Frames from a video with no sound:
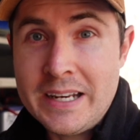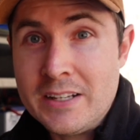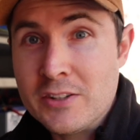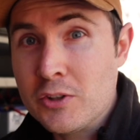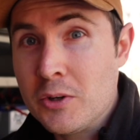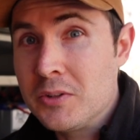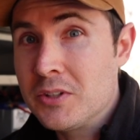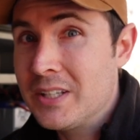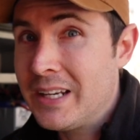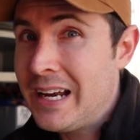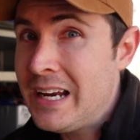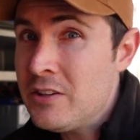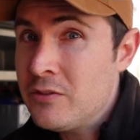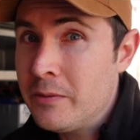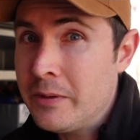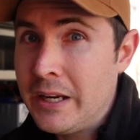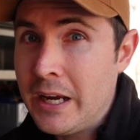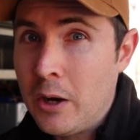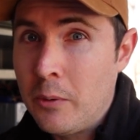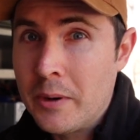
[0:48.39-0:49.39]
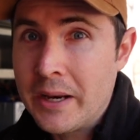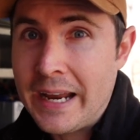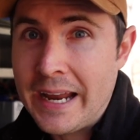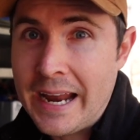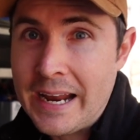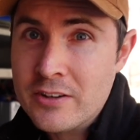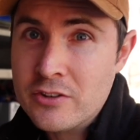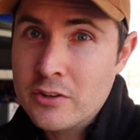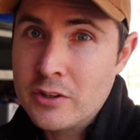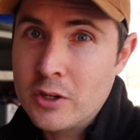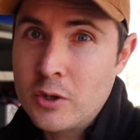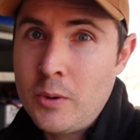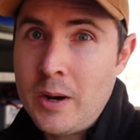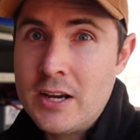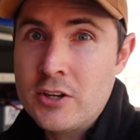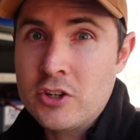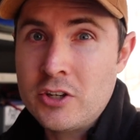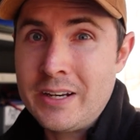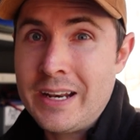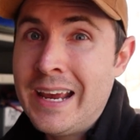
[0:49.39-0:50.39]
And so in today's video I want to answer the
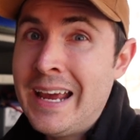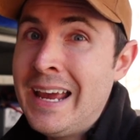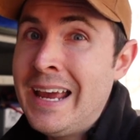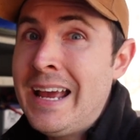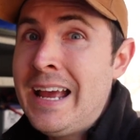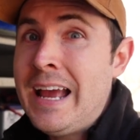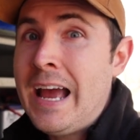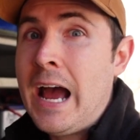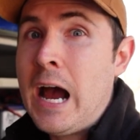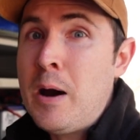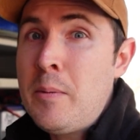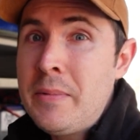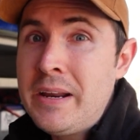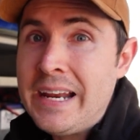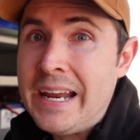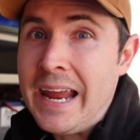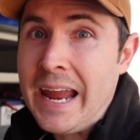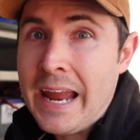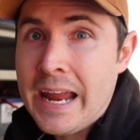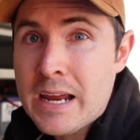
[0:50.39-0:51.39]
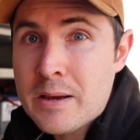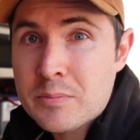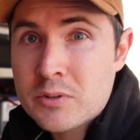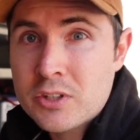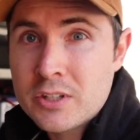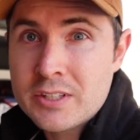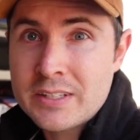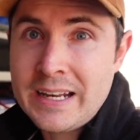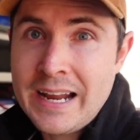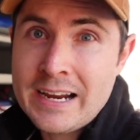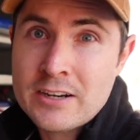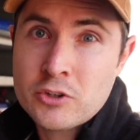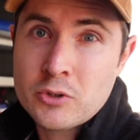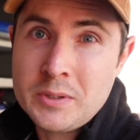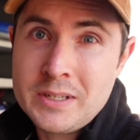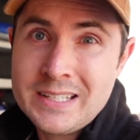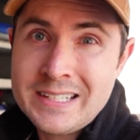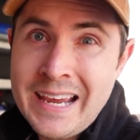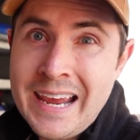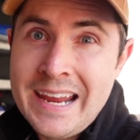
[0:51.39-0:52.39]
question, how many amps does it
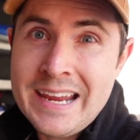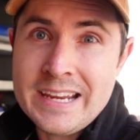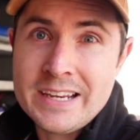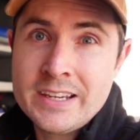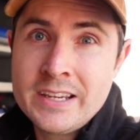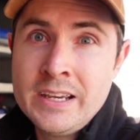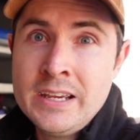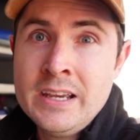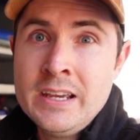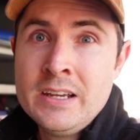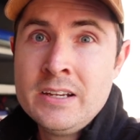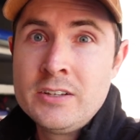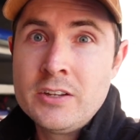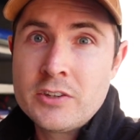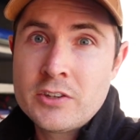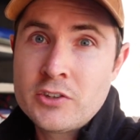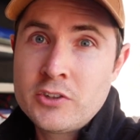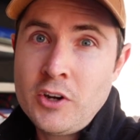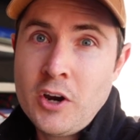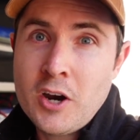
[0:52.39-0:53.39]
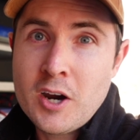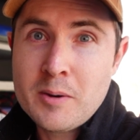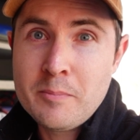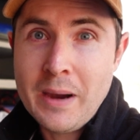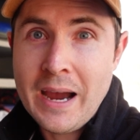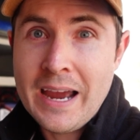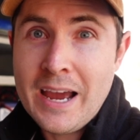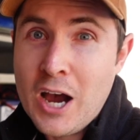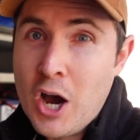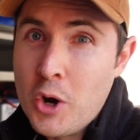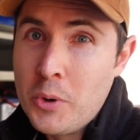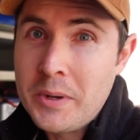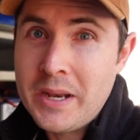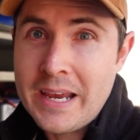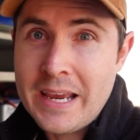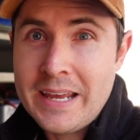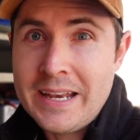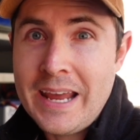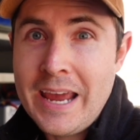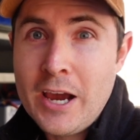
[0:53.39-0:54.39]
actually take to start my
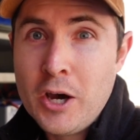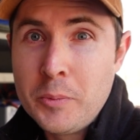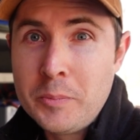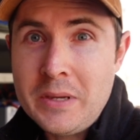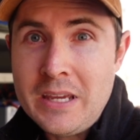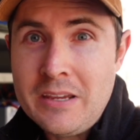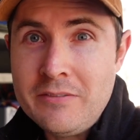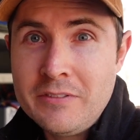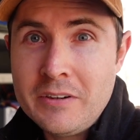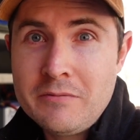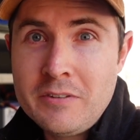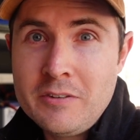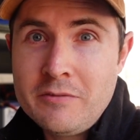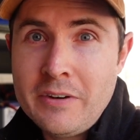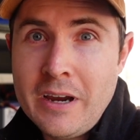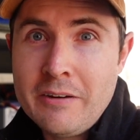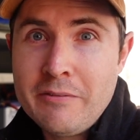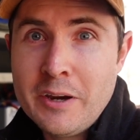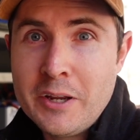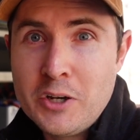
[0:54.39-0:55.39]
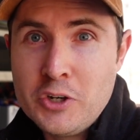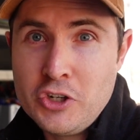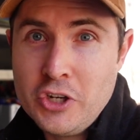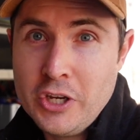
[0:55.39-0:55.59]
Onan LP 5500